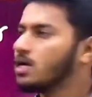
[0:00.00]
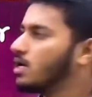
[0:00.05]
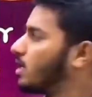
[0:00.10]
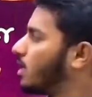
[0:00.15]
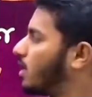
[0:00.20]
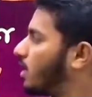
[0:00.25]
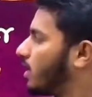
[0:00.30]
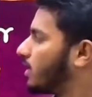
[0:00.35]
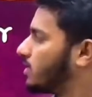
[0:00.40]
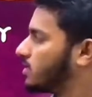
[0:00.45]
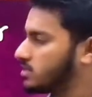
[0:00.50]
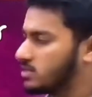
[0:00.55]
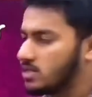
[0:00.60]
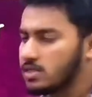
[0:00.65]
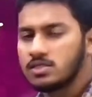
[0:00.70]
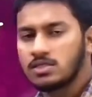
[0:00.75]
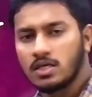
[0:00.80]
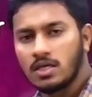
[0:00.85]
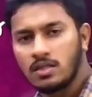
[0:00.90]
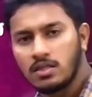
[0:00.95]
in the sense,
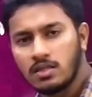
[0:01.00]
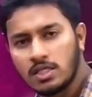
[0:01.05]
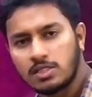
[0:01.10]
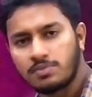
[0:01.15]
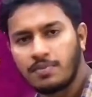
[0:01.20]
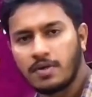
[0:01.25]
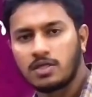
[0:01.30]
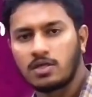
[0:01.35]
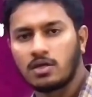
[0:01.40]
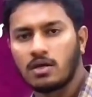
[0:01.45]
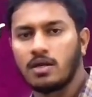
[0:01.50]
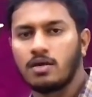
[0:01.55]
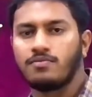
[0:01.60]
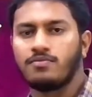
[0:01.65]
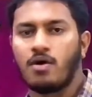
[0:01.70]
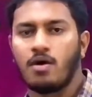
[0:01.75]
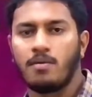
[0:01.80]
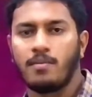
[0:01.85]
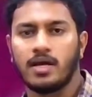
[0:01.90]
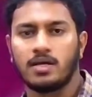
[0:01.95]
in this particular
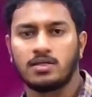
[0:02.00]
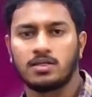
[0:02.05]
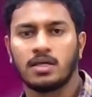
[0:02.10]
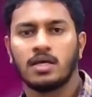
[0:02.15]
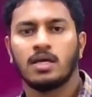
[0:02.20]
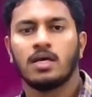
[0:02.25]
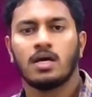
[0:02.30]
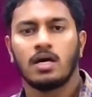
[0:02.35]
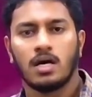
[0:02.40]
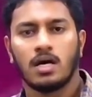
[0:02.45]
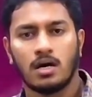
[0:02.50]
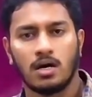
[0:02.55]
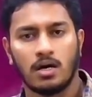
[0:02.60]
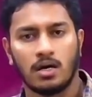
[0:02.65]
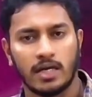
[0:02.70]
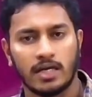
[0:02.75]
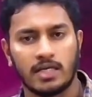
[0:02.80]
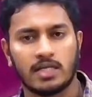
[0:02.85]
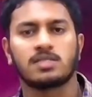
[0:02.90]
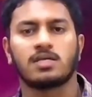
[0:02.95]
format
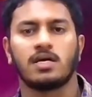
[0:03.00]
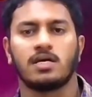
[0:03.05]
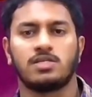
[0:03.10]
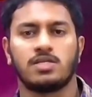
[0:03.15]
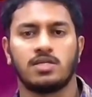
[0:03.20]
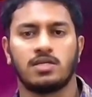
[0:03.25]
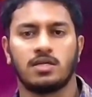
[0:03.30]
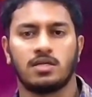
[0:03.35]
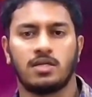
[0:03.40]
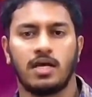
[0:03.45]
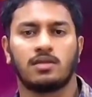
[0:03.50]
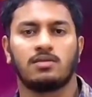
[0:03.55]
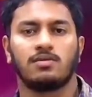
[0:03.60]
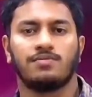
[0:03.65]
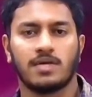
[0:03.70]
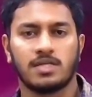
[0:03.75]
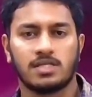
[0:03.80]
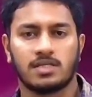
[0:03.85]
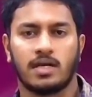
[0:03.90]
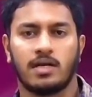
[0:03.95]
it is considered that the
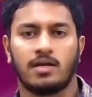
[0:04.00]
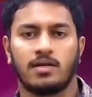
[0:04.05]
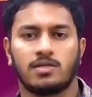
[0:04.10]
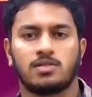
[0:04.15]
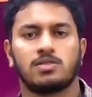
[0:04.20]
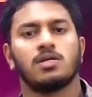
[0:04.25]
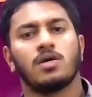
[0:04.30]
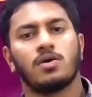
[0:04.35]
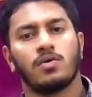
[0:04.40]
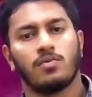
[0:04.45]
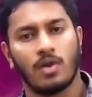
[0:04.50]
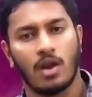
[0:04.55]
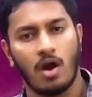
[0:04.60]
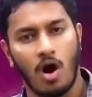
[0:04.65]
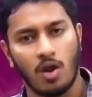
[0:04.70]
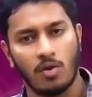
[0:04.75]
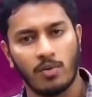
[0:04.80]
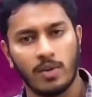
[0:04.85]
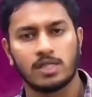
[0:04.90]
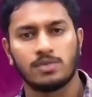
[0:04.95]
first address will
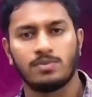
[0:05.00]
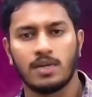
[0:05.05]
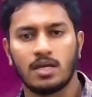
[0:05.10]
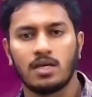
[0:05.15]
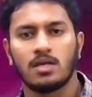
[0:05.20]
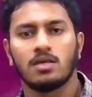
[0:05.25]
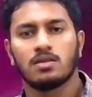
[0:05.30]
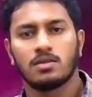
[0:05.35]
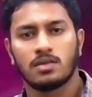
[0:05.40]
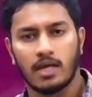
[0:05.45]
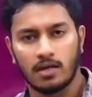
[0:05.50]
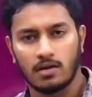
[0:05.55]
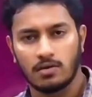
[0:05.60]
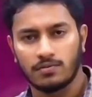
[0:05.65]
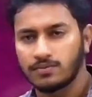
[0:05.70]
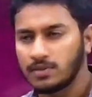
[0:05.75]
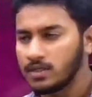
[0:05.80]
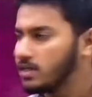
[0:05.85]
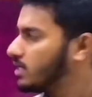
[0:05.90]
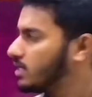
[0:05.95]
always be that of
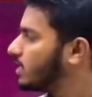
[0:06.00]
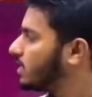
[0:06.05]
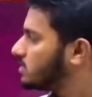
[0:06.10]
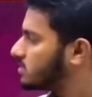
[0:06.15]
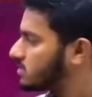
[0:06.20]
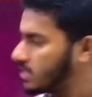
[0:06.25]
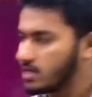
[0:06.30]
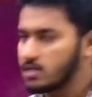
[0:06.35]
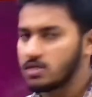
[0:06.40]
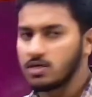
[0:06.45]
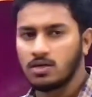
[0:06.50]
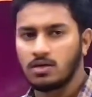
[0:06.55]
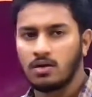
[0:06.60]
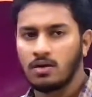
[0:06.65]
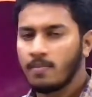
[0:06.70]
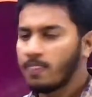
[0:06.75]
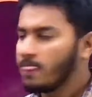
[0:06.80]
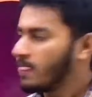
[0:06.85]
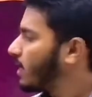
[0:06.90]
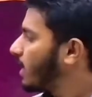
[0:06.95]
the sender.
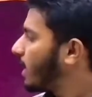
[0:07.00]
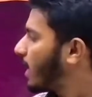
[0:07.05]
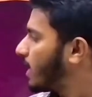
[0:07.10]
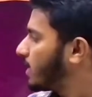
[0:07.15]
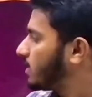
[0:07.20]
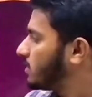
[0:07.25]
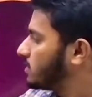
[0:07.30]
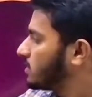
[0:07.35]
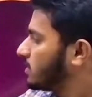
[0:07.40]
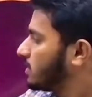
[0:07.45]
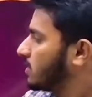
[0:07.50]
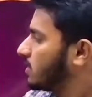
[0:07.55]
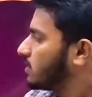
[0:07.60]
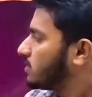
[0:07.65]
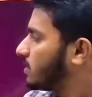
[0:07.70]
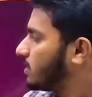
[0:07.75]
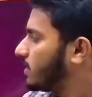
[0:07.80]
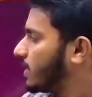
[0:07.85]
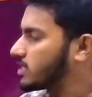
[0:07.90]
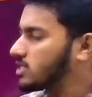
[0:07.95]
And the
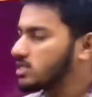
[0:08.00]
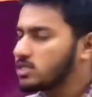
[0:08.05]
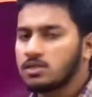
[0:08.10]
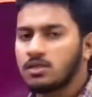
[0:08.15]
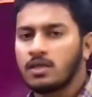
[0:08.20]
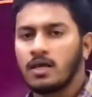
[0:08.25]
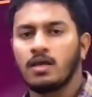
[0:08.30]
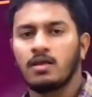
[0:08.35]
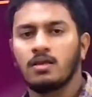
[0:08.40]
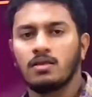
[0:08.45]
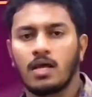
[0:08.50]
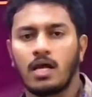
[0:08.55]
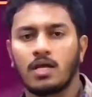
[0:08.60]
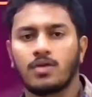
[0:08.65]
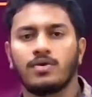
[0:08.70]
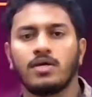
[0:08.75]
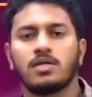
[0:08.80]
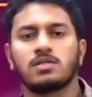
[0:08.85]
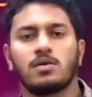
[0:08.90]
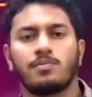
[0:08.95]
next thing that we
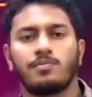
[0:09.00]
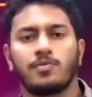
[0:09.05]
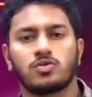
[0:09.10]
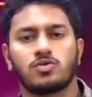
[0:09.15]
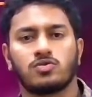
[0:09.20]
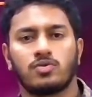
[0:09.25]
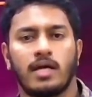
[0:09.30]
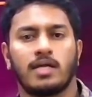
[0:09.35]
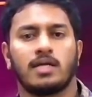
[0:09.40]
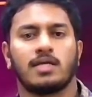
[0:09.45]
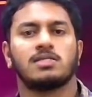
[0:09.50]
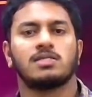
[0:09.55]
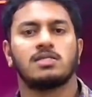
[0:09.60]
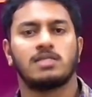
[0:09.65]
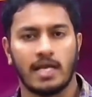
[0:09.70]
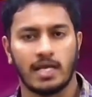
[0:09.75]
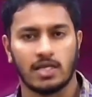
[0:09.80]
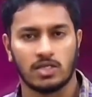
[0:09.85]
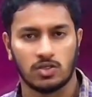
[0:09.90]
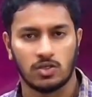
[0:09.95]
are supposed to write is
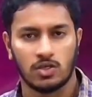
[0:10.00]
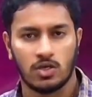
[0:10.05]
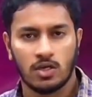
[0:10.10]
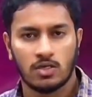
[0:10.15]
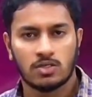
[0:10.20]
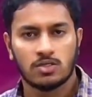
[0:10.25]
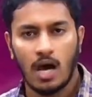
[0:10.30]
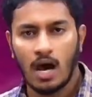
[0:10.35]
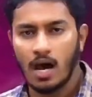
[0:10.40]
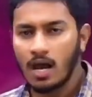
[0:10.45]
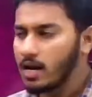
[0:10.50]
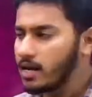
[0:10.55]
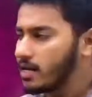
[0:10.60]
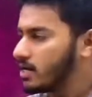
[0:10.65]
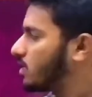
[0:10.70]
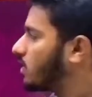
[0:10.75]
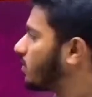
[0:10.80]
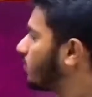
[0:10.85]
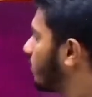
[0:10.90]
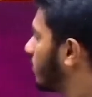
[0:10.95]
date. So earlier
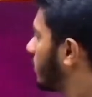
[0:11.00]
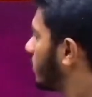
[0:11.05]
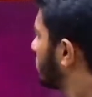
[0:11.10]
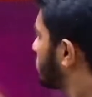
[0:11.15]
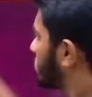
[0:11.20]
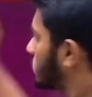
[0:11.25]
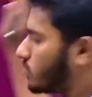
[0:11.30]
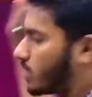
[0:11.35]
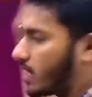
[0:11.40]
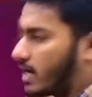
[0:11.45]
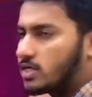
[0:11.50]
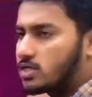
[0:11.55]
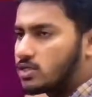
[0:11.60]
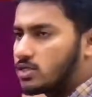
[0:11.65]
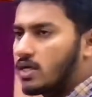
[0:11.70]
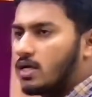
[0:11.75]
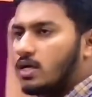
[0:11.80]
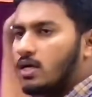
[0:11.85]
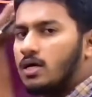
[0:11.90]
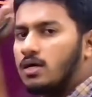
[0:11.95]
we used to write
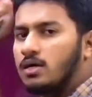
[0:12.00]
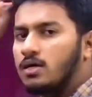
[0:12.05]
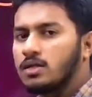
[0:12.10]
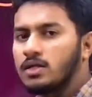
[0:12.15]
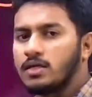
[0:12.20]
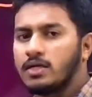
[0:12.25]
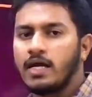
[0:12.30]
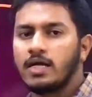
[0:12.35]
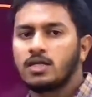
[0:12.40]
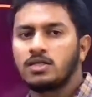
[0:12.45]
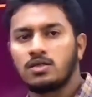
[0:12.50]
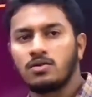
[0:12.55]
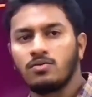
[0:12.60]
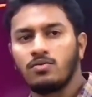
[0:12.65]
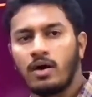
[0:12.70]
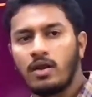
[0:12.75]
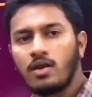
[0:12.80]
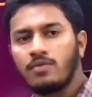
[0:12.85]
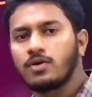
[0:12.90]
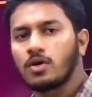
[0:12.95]
the date in
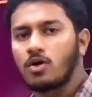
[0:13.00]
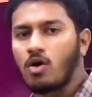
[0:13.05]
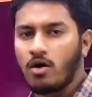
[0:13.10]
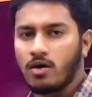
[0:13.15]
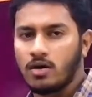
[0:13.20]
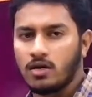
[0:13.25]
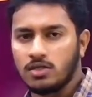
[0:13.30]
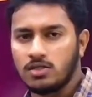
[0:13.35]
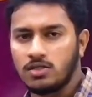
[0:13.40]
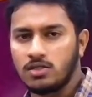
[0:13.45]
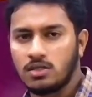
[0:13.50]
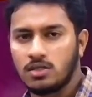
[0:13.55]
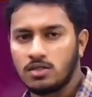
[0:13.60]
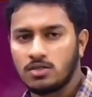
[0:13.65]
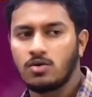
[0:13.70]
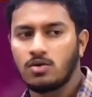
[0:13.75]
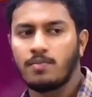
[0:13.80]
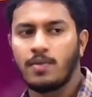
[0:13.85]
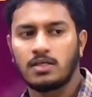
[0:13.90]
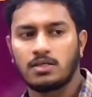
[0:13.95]
one of the corners. So
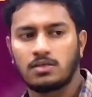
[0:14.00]
but